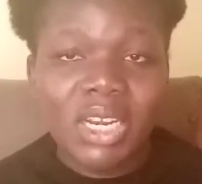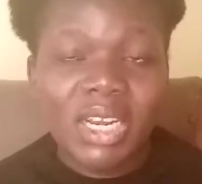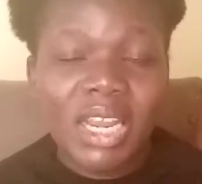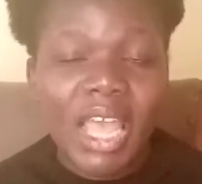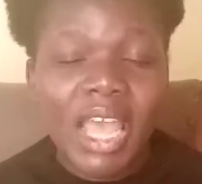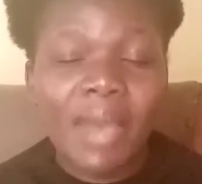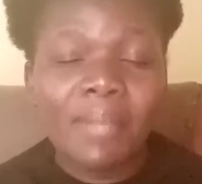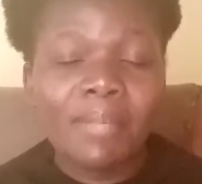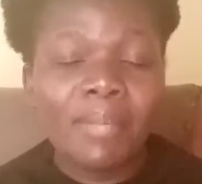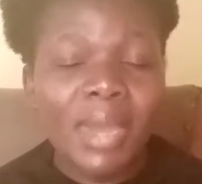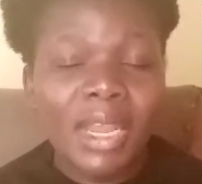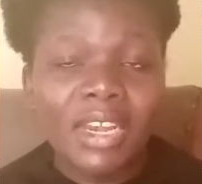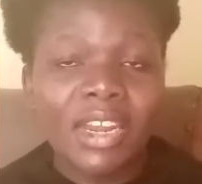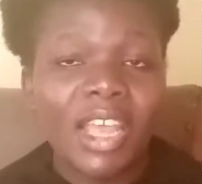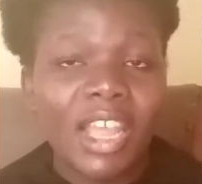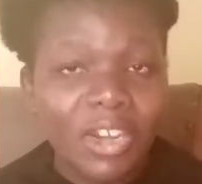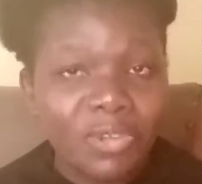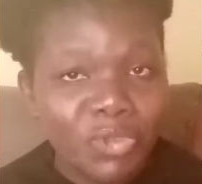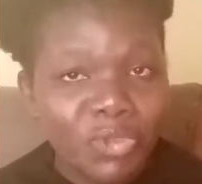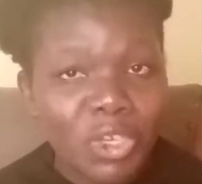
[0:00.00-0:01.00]
I'm an
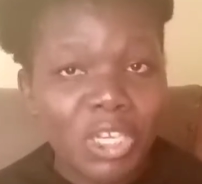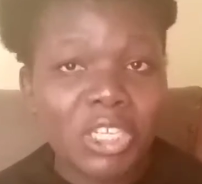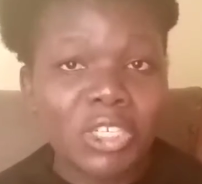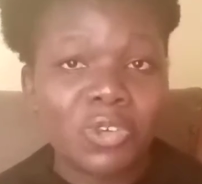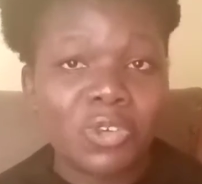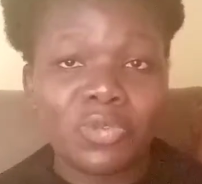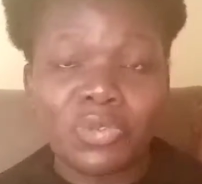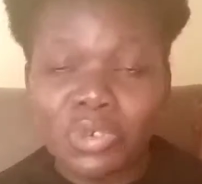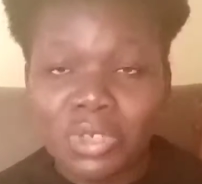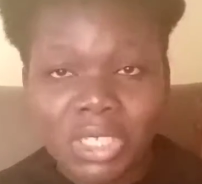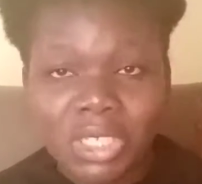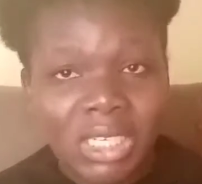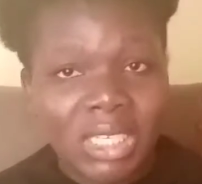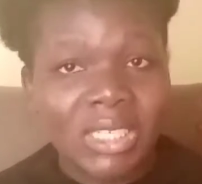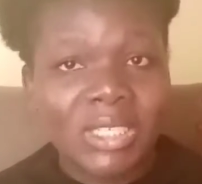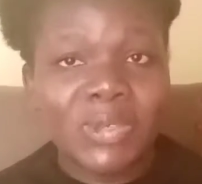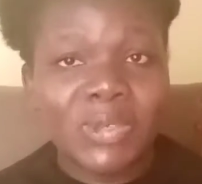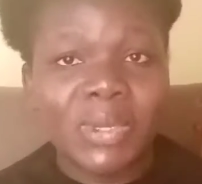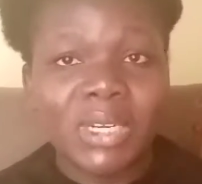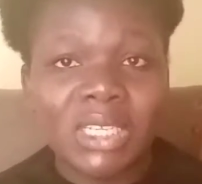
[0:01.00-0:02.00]
advocate of
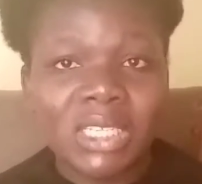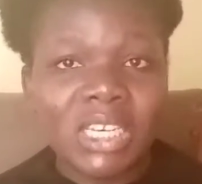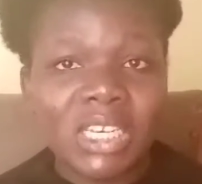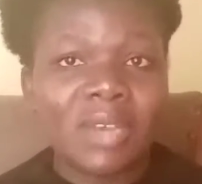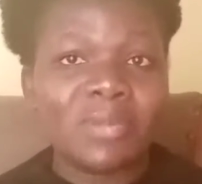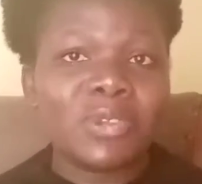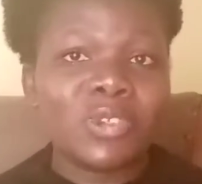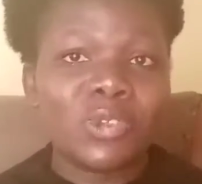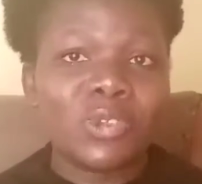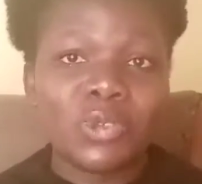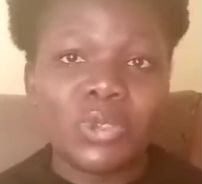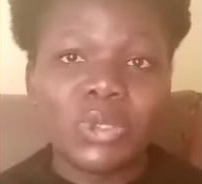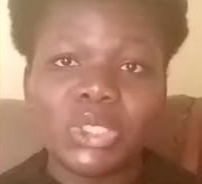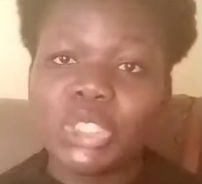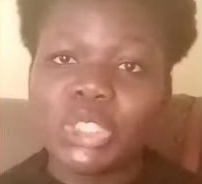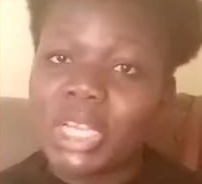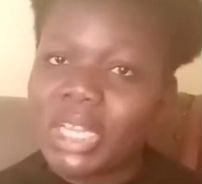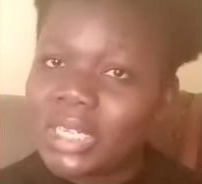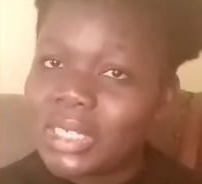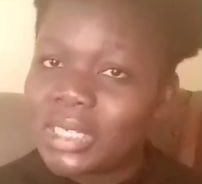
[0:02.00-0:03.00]
routines when it comes to
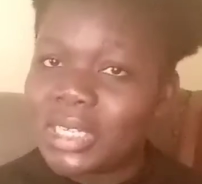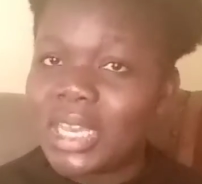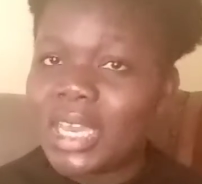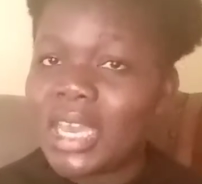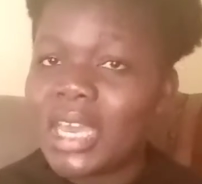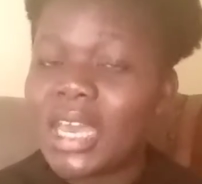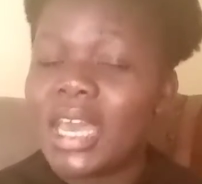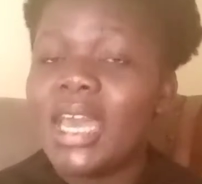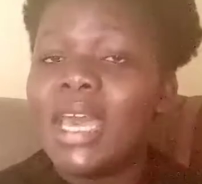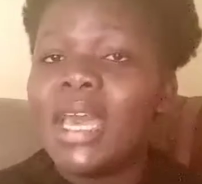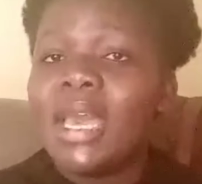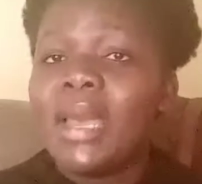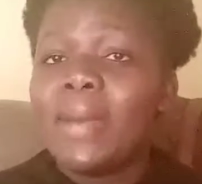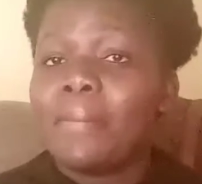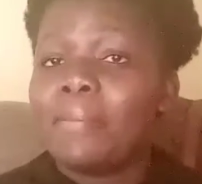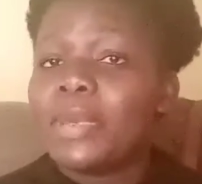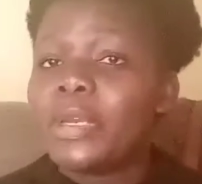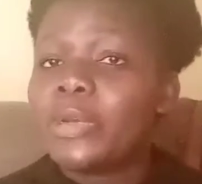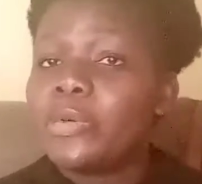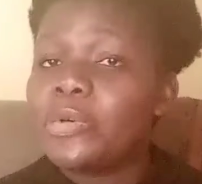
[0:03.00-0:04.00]
childcare,
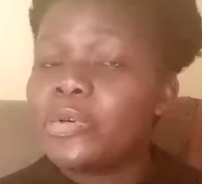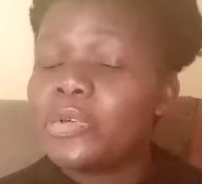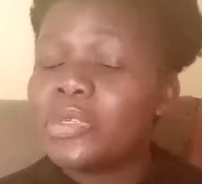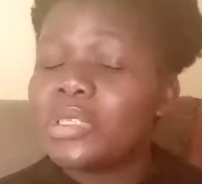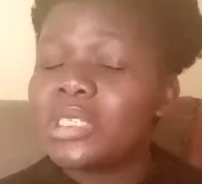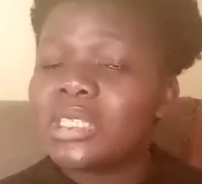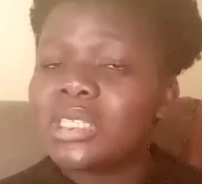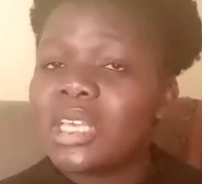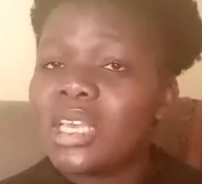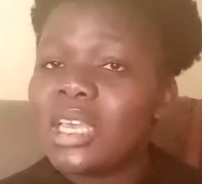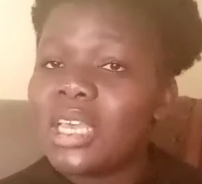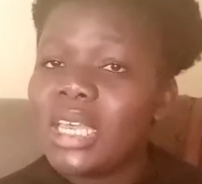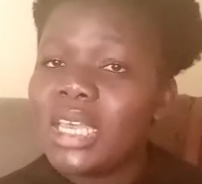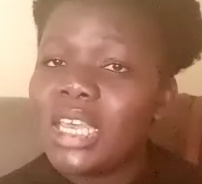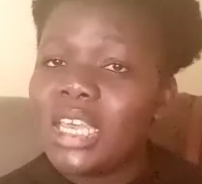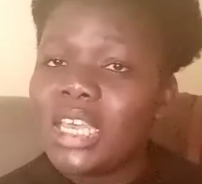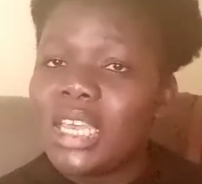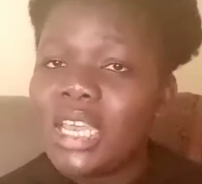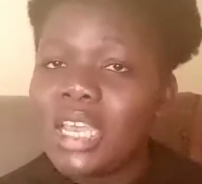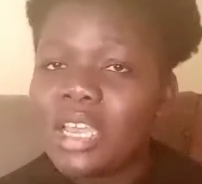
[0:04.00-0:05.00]
because
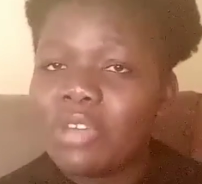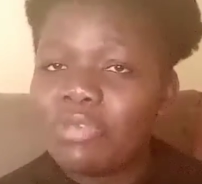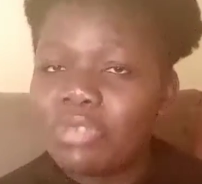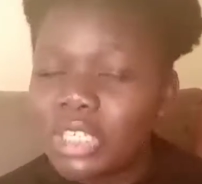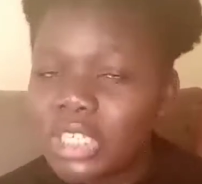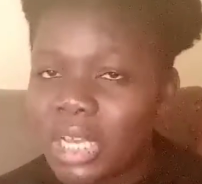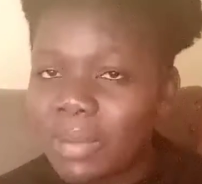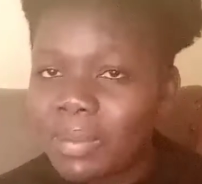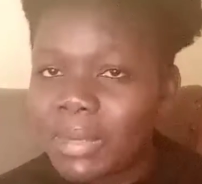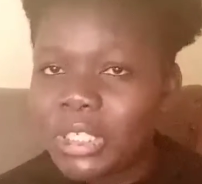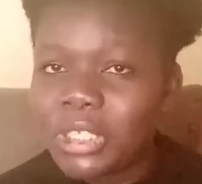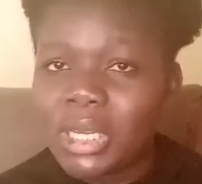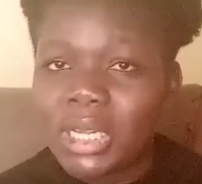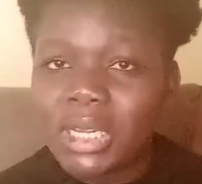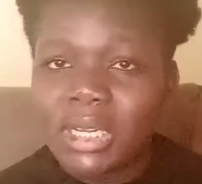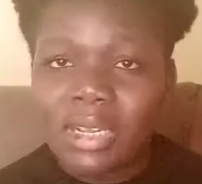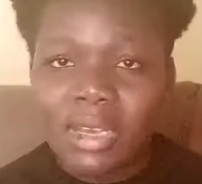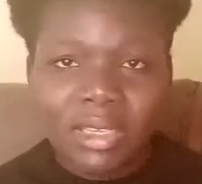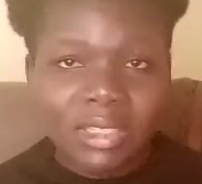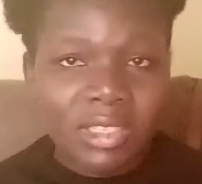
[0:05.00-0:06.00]
every time a
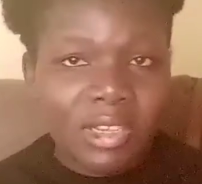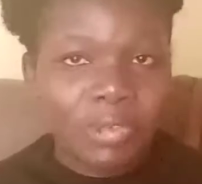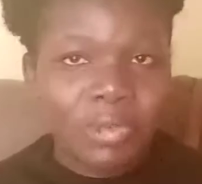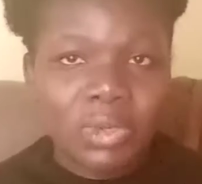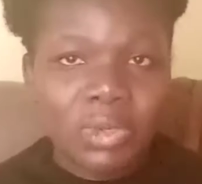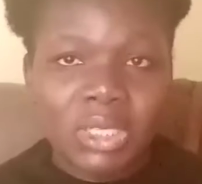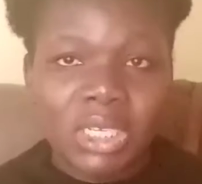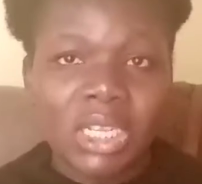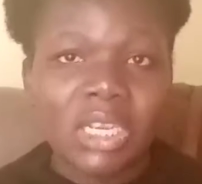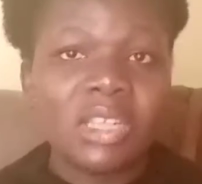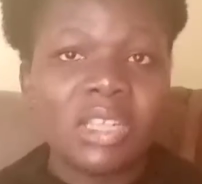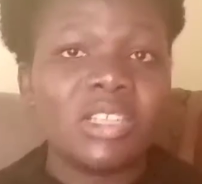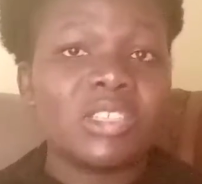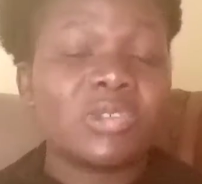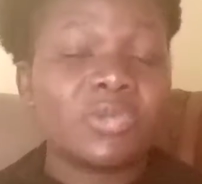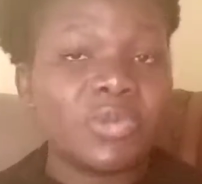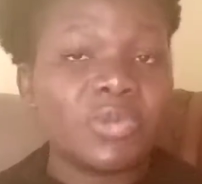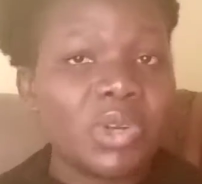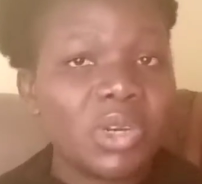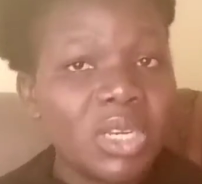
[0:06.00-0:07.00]
child has a routine, it's
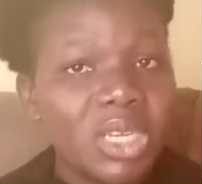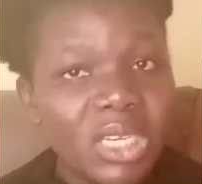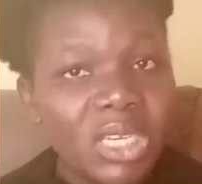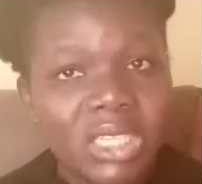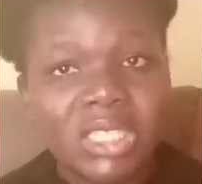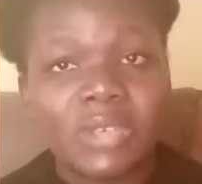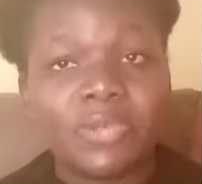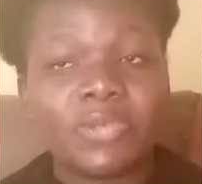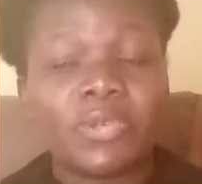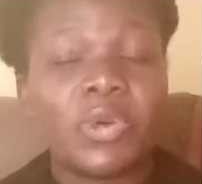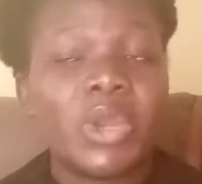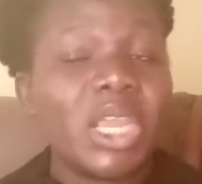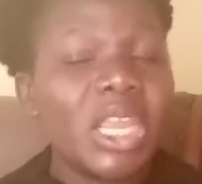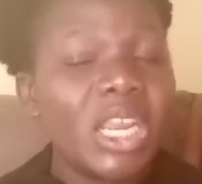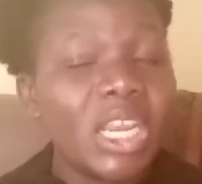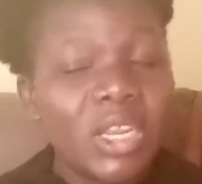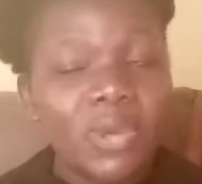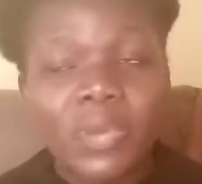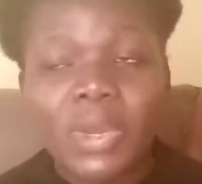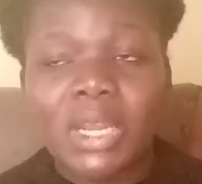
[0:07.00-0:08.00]
very easy for
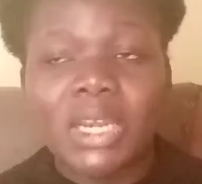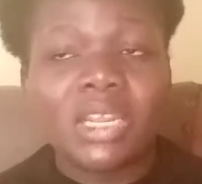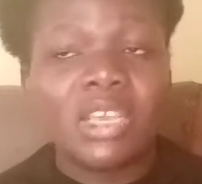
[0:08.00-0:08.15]
anyone.